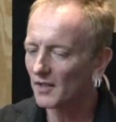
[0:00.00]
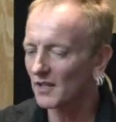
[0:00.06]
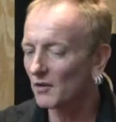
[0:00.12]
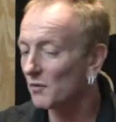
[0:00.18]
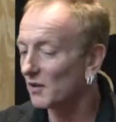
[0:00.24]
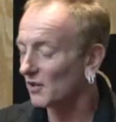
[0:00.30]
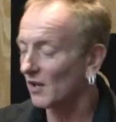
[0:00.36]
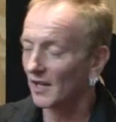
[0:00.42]
It's
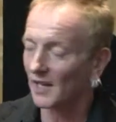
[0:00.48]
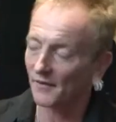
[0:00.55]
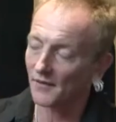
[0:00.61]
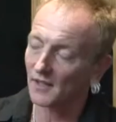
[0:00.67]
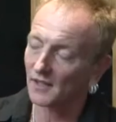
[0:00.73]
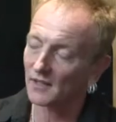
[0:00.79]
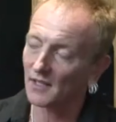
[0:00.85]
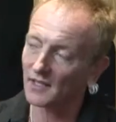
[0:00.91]
almost like
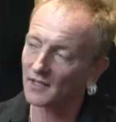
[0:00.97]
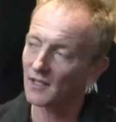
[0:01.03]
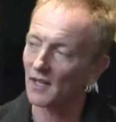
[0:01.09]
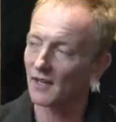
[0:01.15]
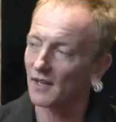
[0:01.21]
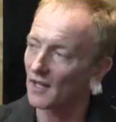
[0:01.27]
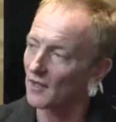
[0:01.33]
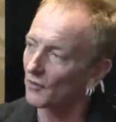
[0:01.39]
having
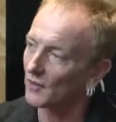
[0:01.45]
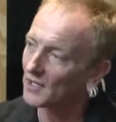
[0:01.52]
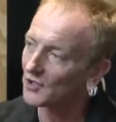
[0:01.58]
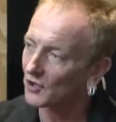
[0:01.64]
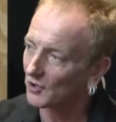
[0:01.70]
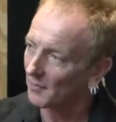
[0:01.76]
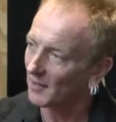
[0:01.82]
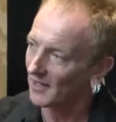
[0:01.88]
another
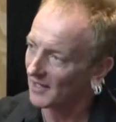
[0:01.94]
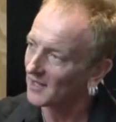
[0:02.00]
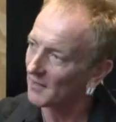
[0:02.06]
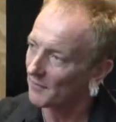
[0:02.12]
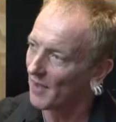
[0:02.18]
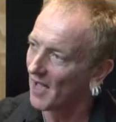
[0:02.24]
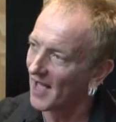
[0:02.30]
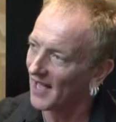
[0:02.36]
instrument in
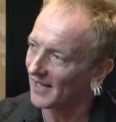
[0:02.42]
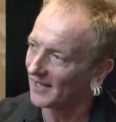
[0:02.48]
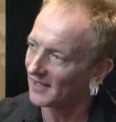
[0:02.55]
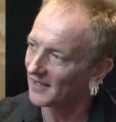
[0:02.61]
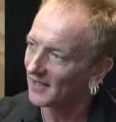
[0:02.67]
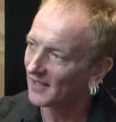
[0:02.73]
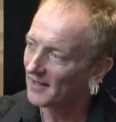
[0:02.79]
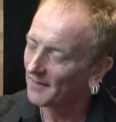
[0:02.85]
the
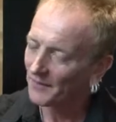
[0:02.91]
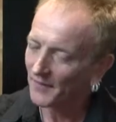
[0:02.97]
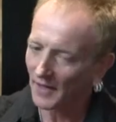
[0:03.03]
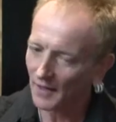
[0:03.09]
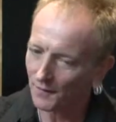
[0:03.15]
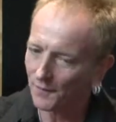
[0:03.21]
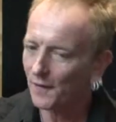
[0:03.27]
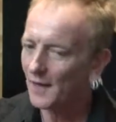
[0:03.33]
band,
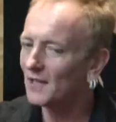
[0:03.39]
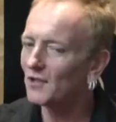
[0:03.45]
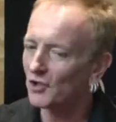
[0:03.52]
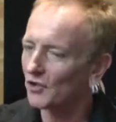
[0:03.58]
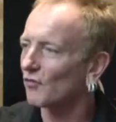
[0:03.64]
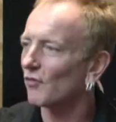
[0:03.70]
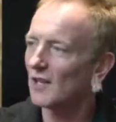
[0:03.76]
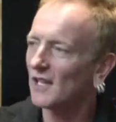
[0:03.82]
and it
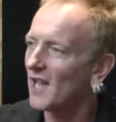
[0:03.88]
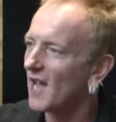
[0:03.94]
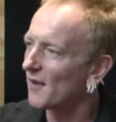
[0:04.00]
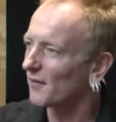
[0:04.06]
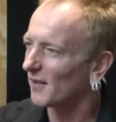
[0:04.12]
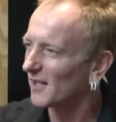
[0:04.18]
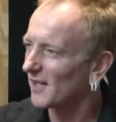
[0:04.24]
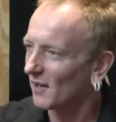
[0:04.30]
features really heavily.